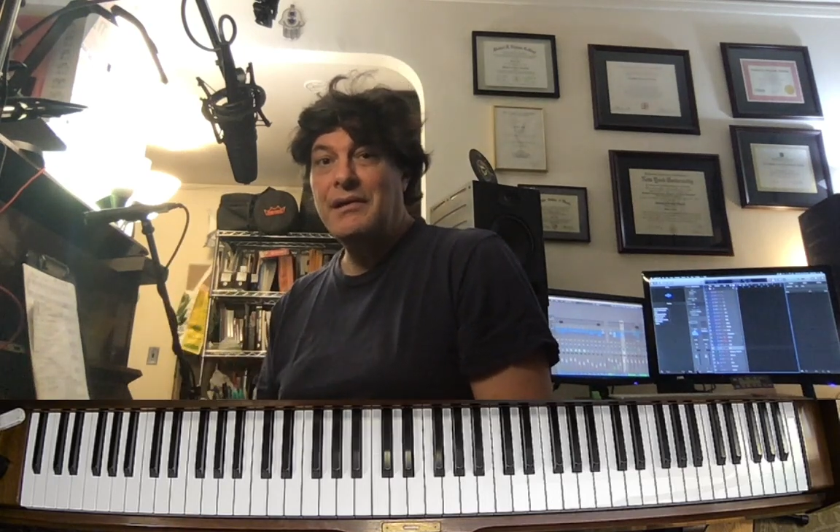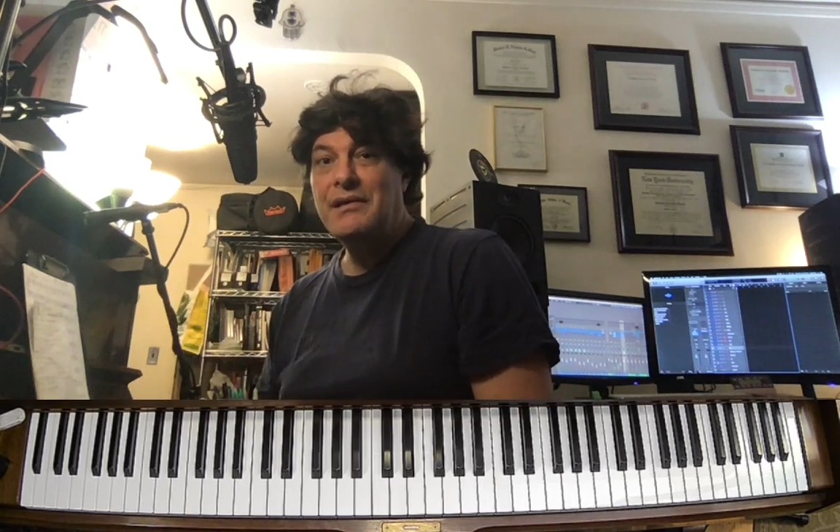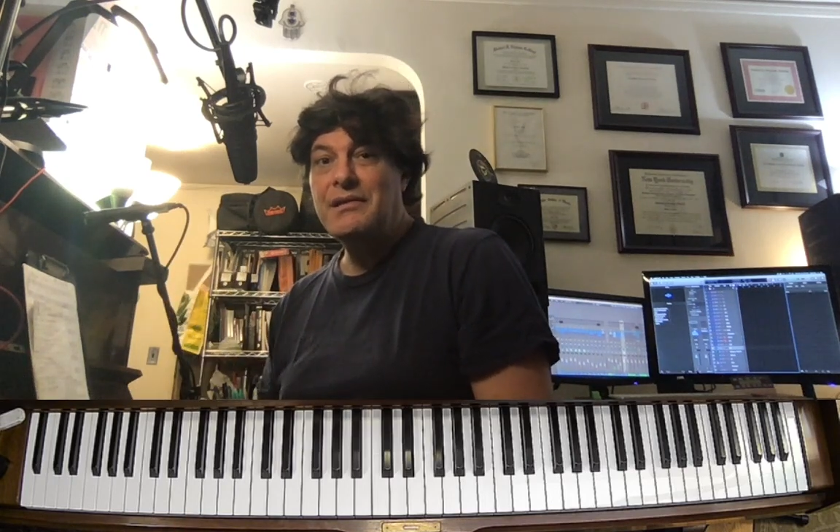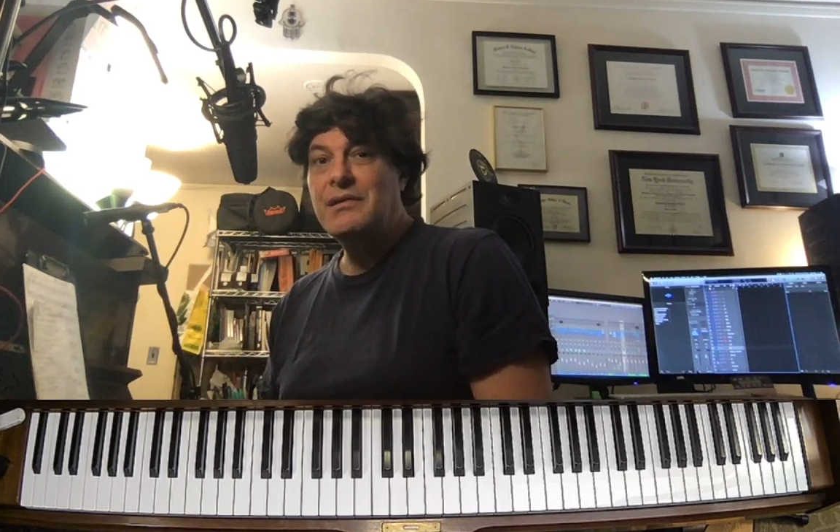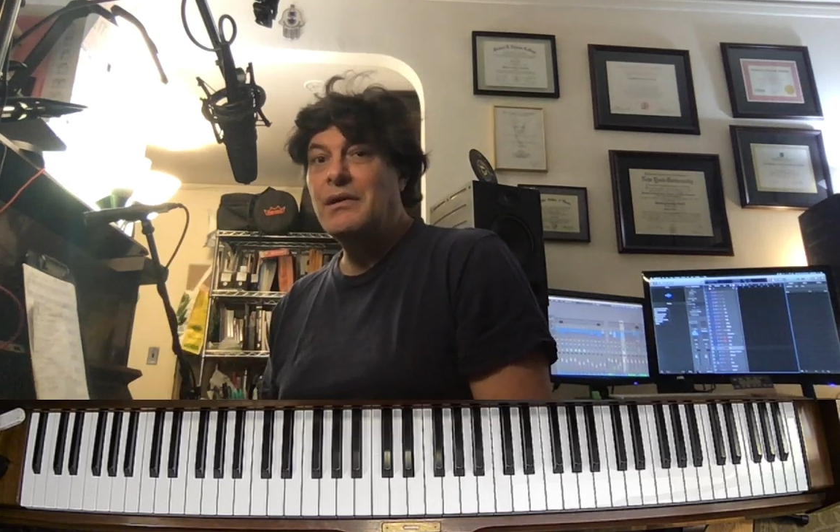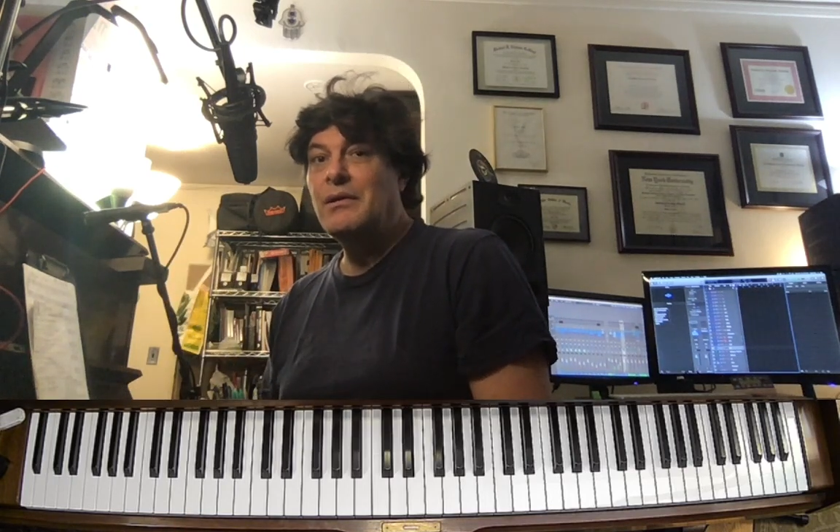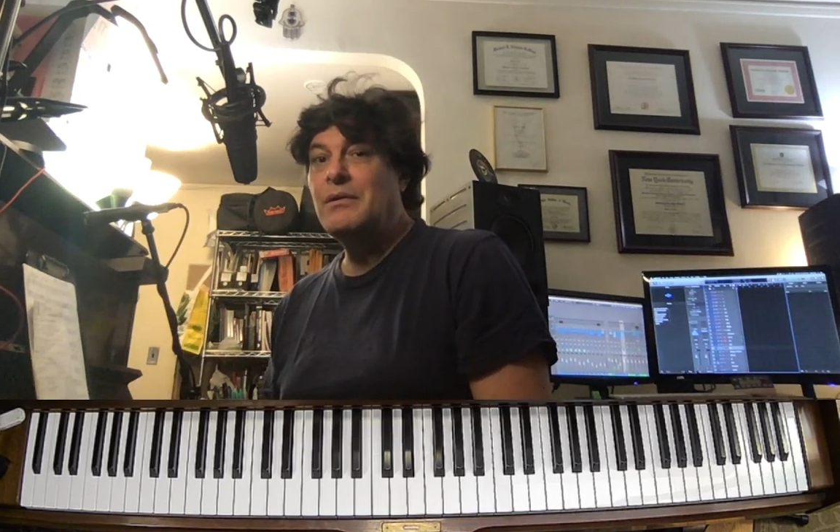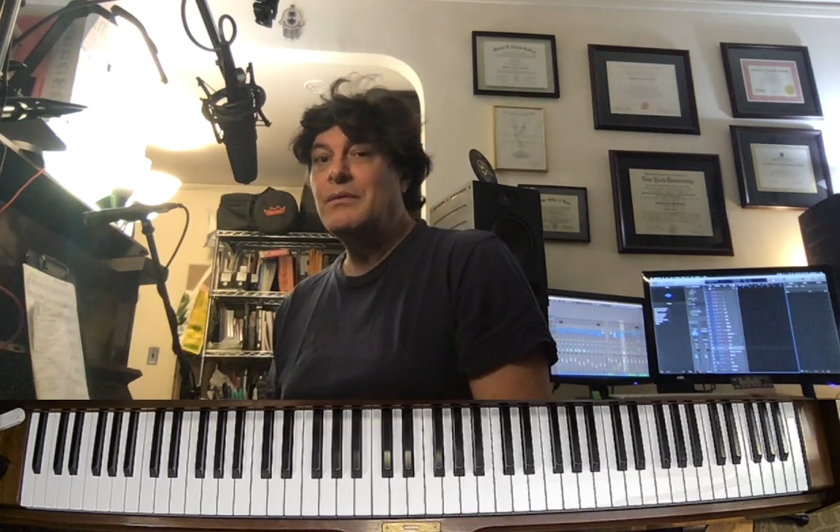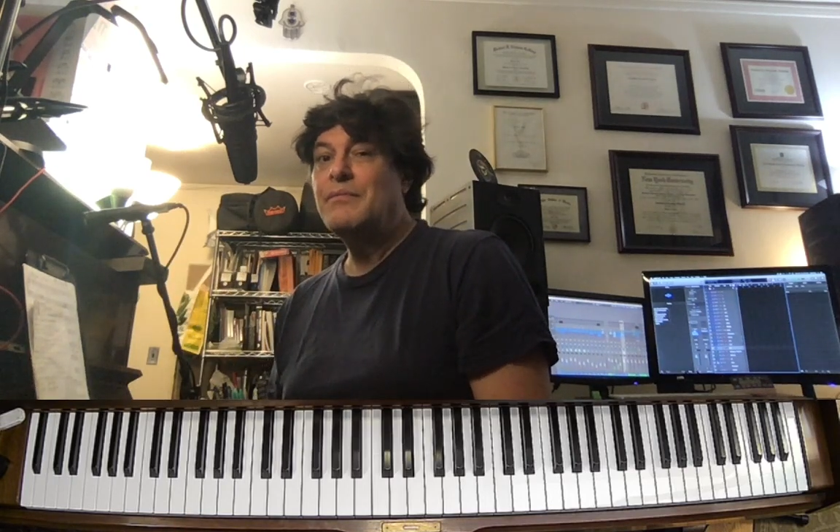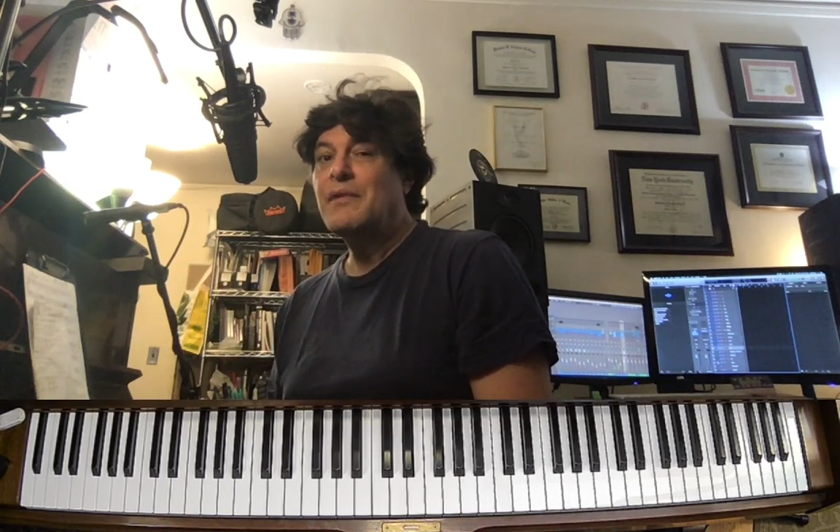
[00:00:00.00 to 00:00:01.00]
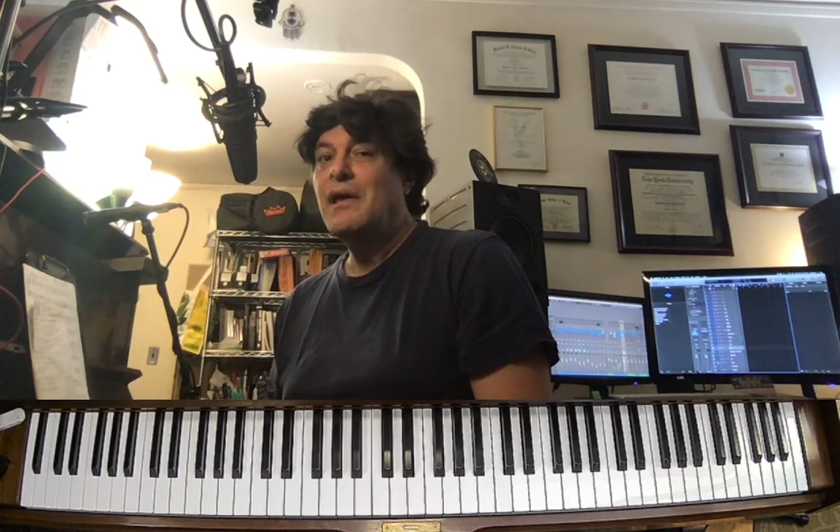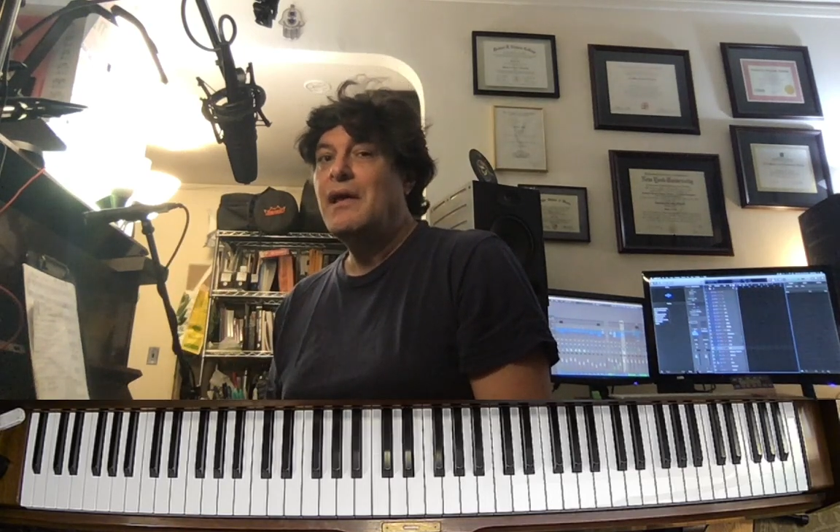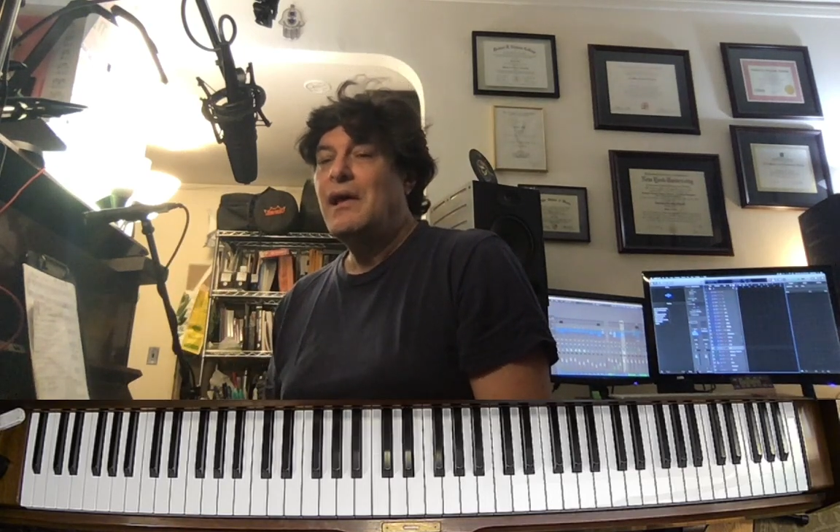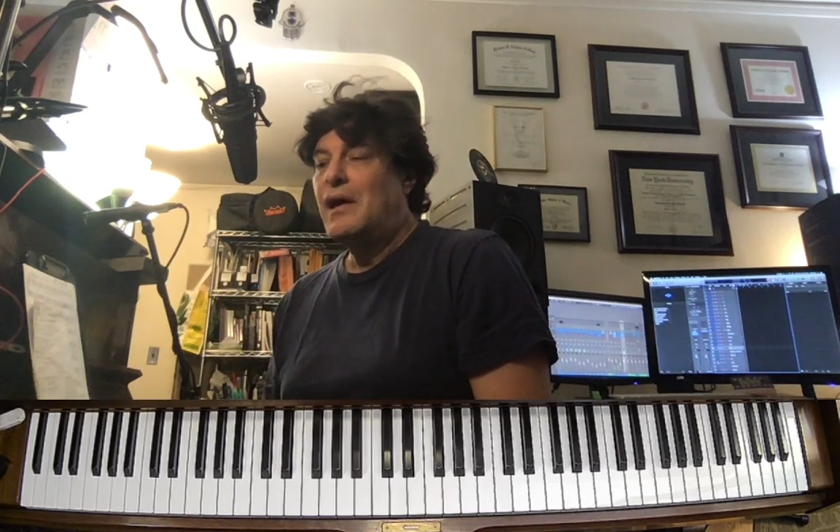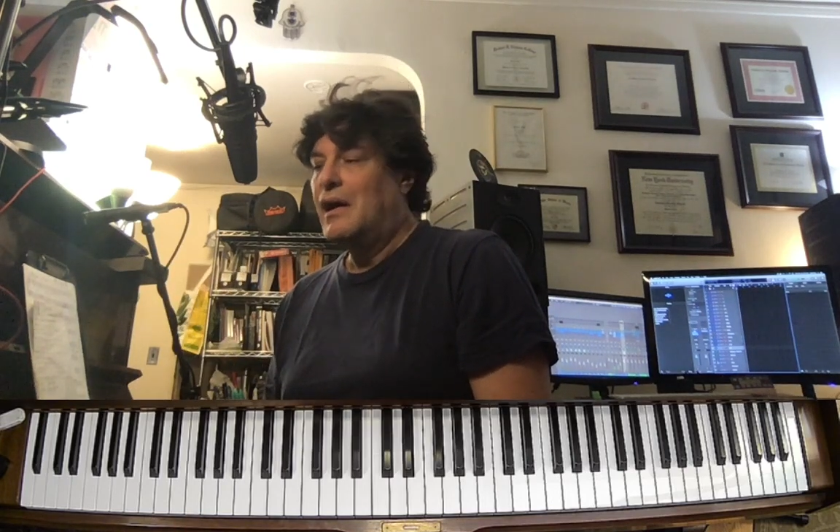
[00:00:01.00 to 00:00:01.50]
So,
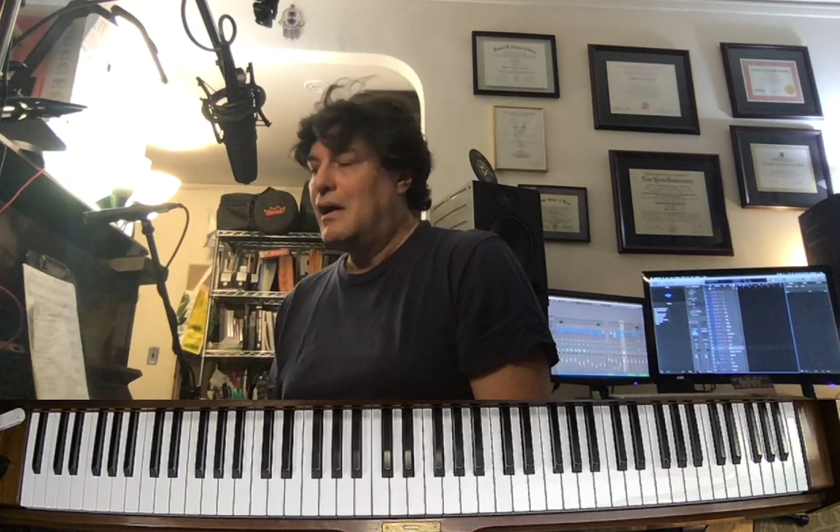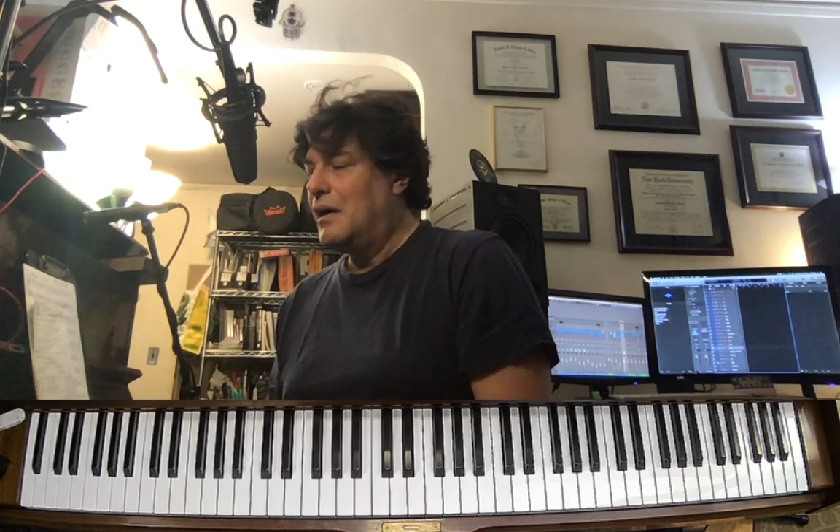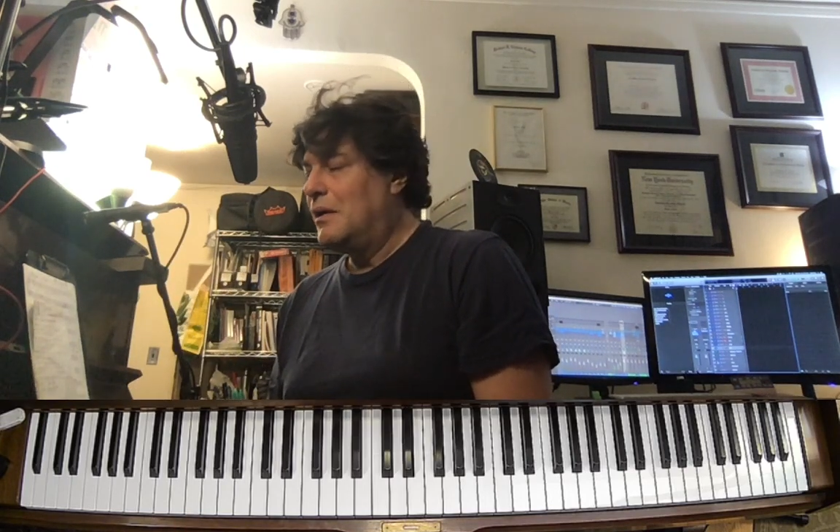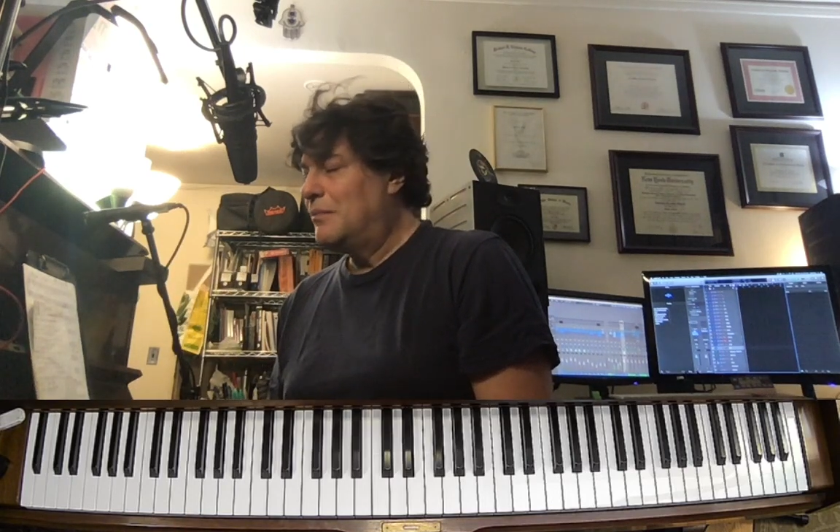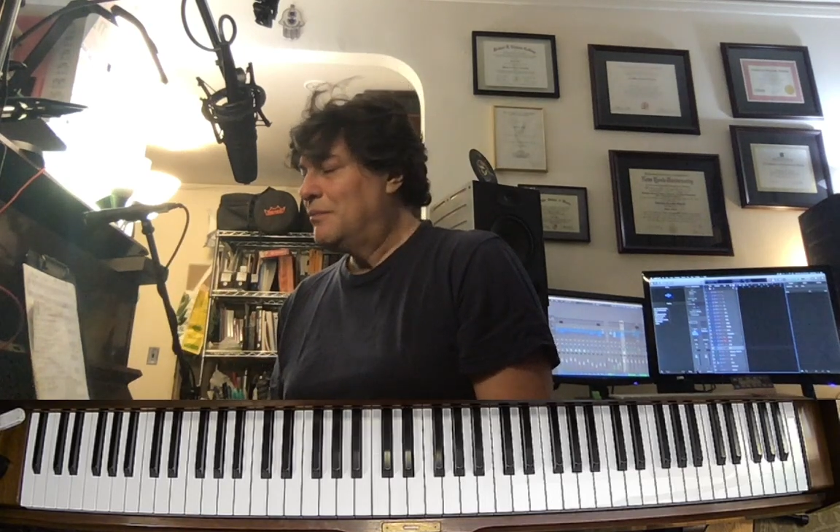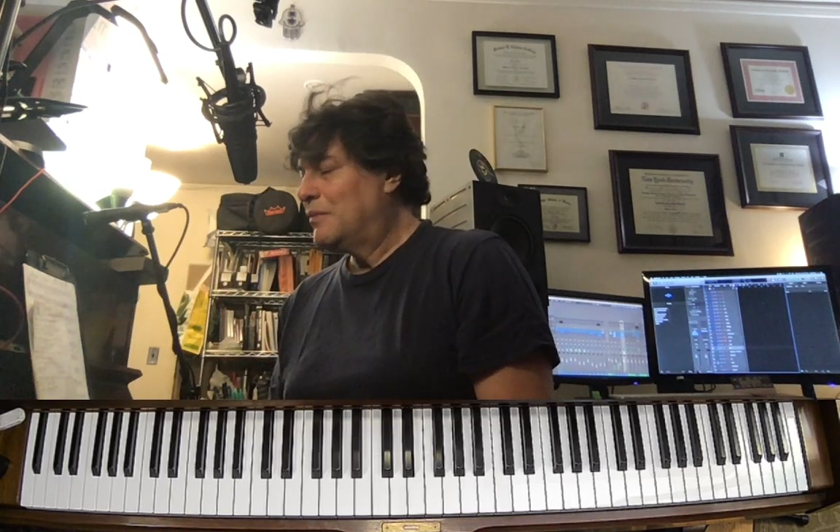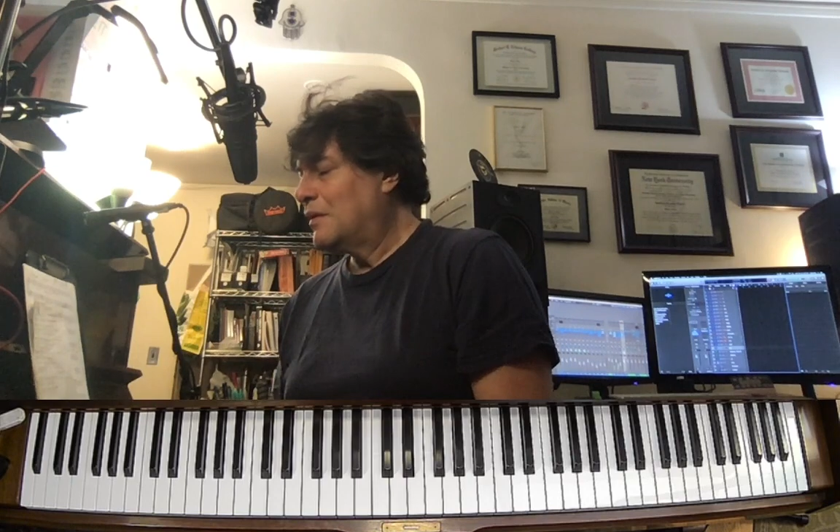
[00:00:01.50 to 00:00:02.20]
um,